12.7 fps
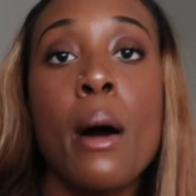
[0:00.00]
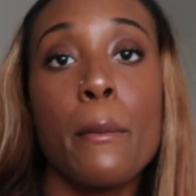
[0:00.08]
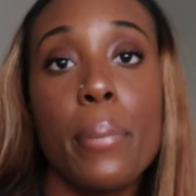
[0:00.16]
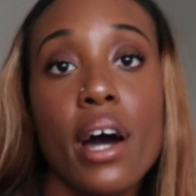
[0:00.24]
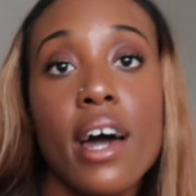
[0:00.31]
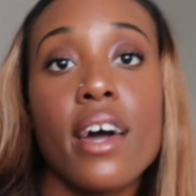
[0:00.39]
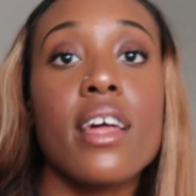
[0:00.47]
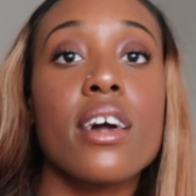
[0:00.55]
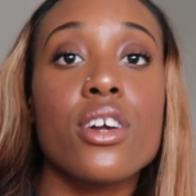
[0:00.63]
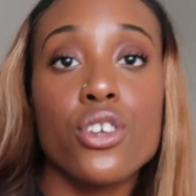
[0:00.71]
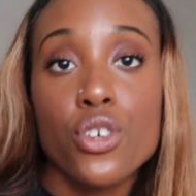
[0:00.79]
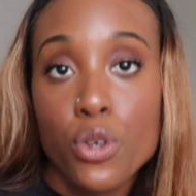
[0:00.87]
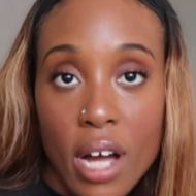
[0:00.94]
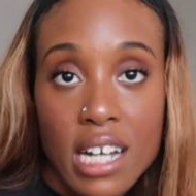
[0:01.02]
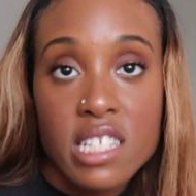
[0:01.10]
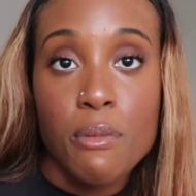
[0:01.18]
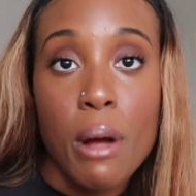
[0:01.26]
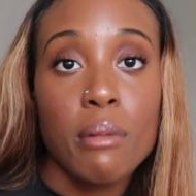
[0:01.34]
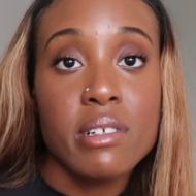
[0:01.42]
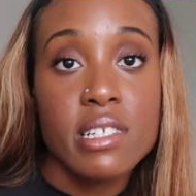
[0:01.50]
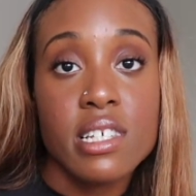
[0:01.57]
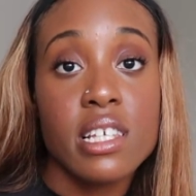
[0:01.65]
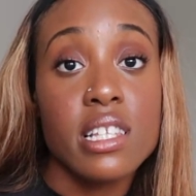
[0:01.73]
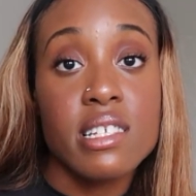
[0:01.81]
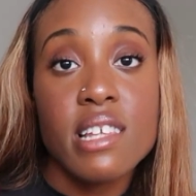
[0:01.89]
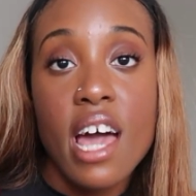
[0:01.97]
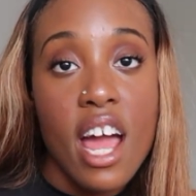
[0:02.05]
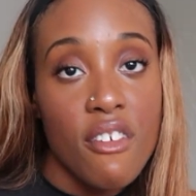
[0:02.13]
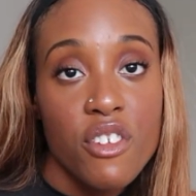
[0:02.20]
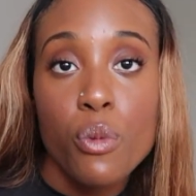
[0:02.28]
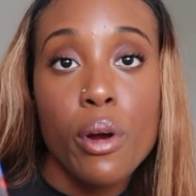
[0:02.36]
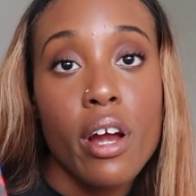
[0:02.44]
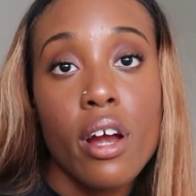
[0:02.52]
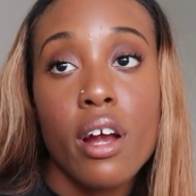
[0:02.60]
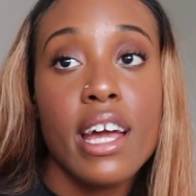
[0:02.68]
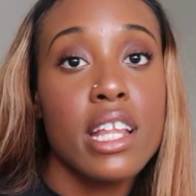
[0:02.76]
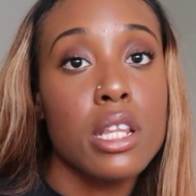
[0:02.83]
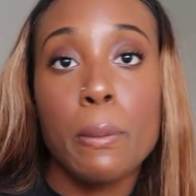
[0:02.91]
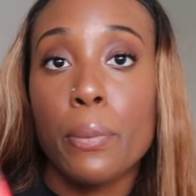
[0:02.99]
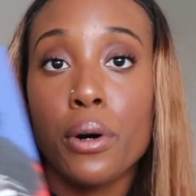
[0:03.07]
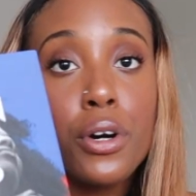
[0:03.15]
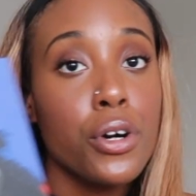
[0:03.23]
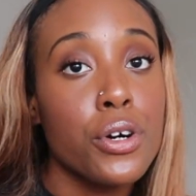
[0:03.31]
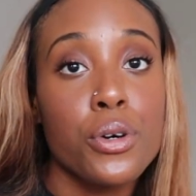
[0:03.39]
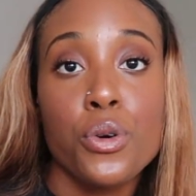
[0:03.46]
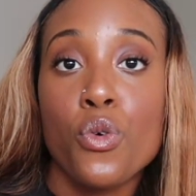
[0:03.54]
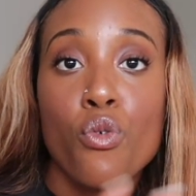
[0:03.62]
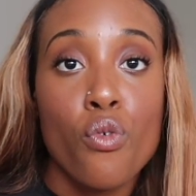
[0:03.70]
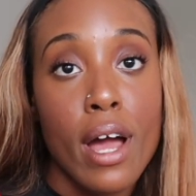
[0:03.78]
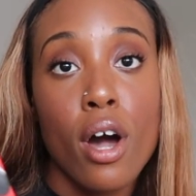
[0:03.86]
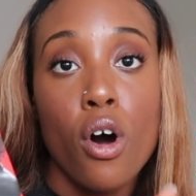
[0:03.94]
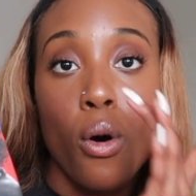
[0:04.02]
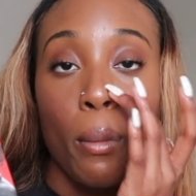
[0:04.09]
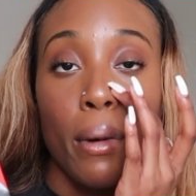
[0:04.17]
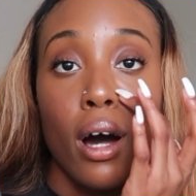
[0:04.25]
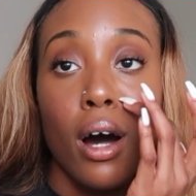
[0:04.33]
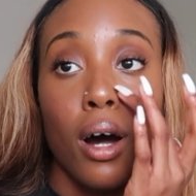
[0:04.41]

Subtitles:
but you guys have probably seen this everywhere in the book realm.